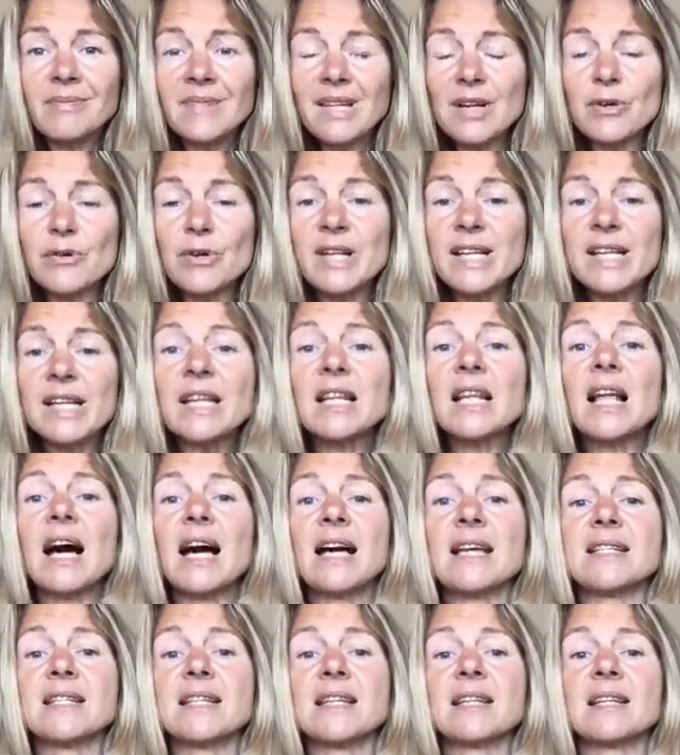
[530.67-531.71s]

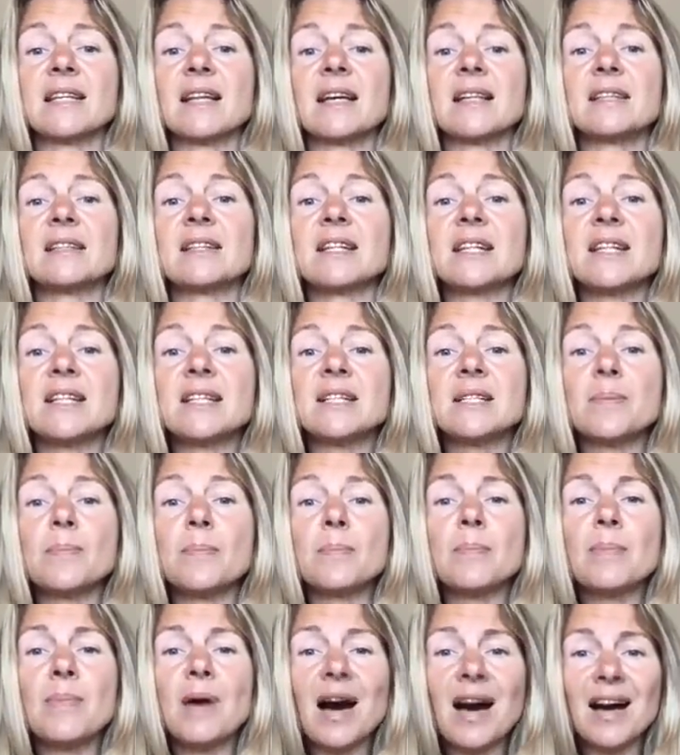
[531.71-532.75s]
realizing that there is
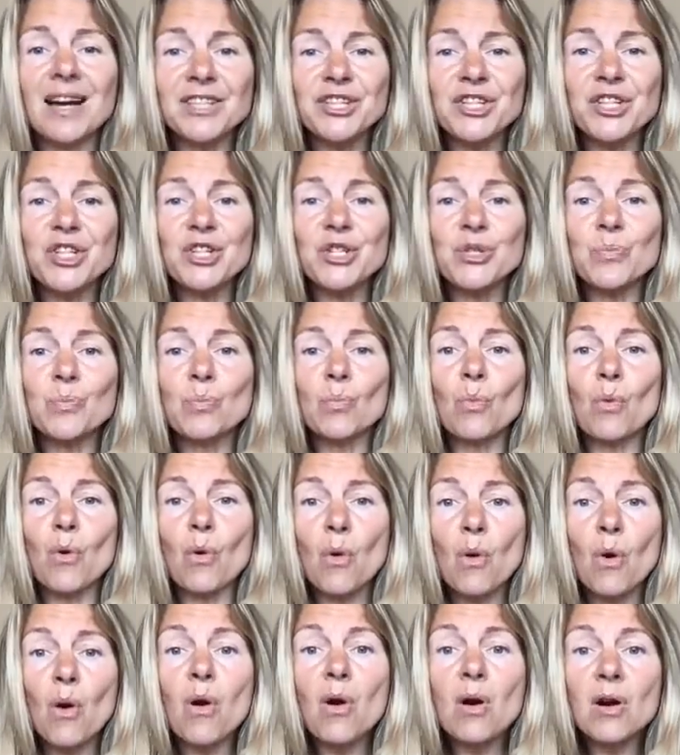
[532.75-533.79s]
much
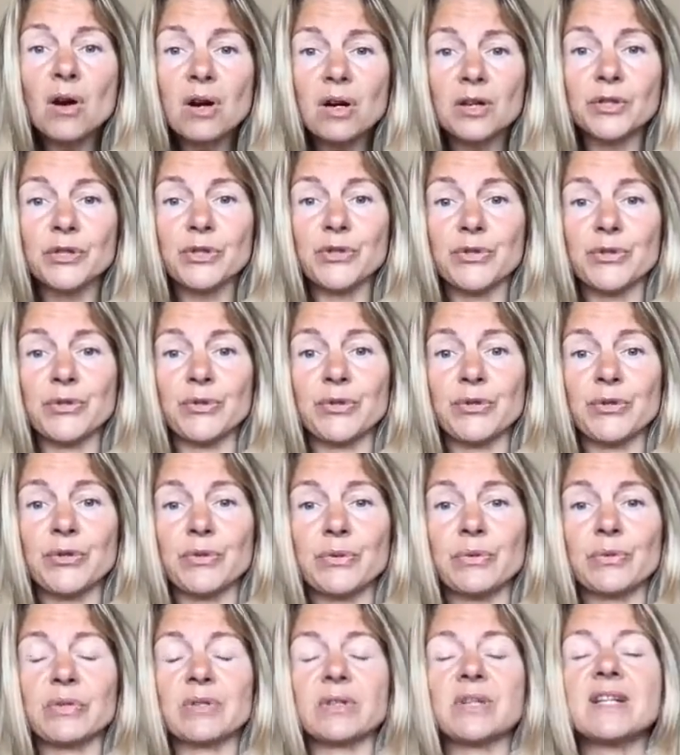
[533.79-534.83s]
more to
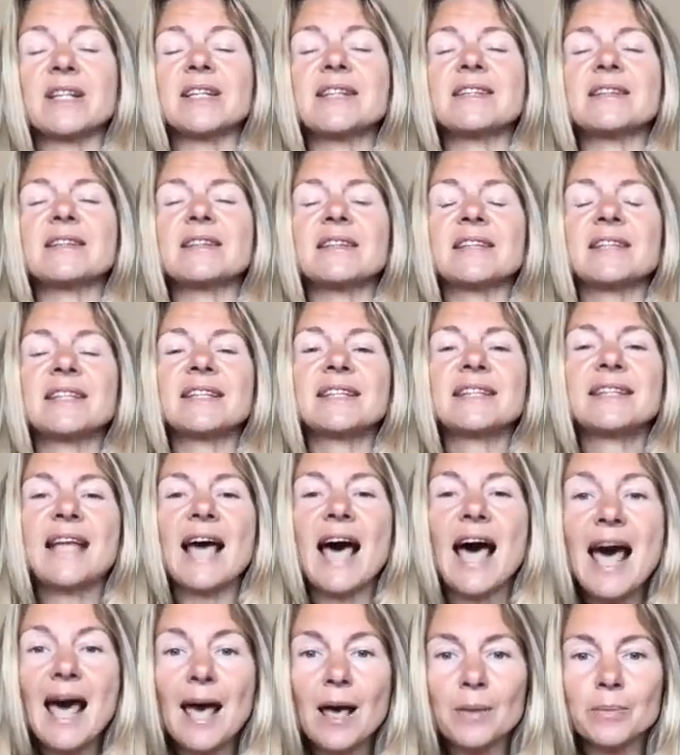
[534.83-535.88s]
you. There is a
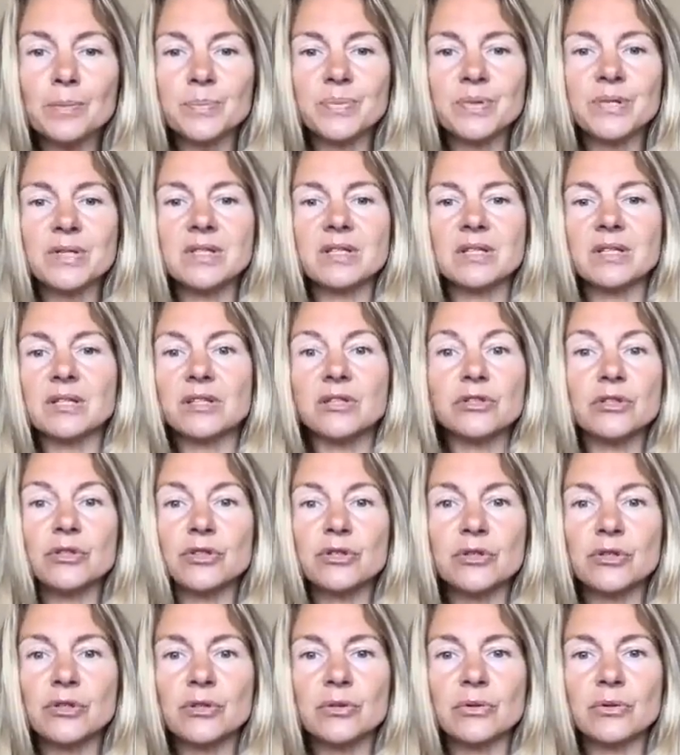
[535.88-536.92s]
depth in
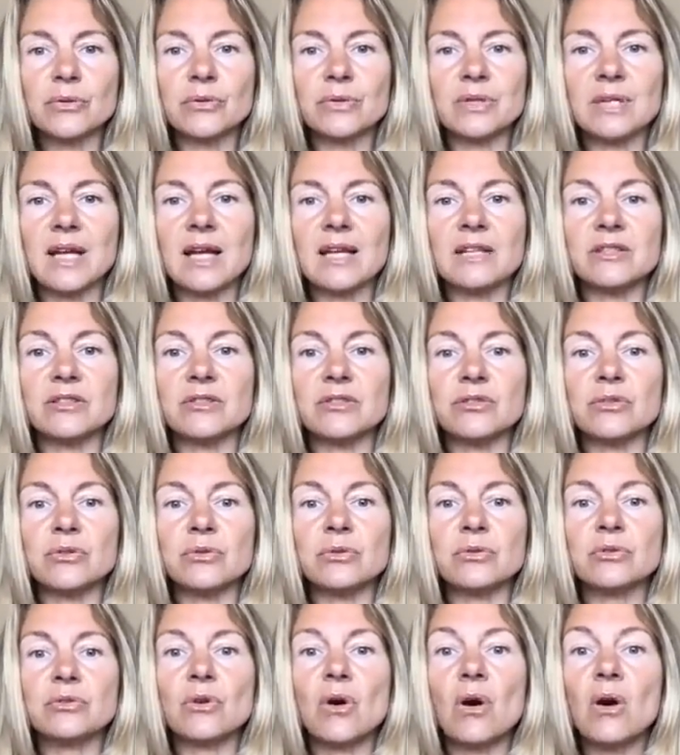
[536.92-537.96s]
you that
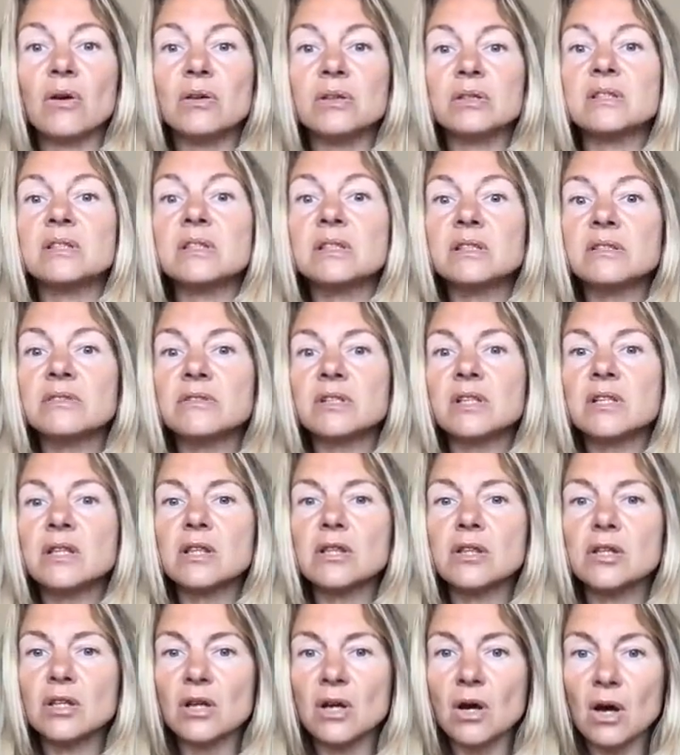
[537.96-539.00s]
you don't
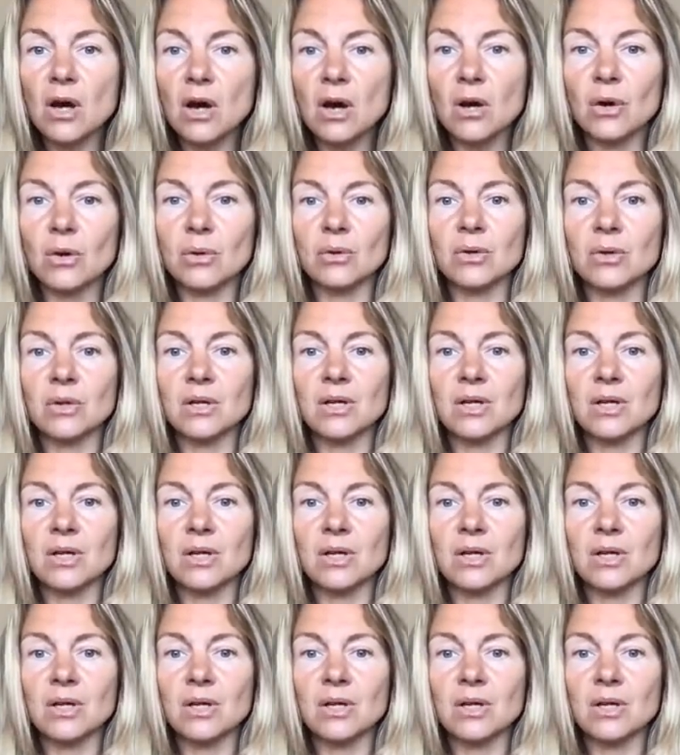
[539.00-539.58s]
even know.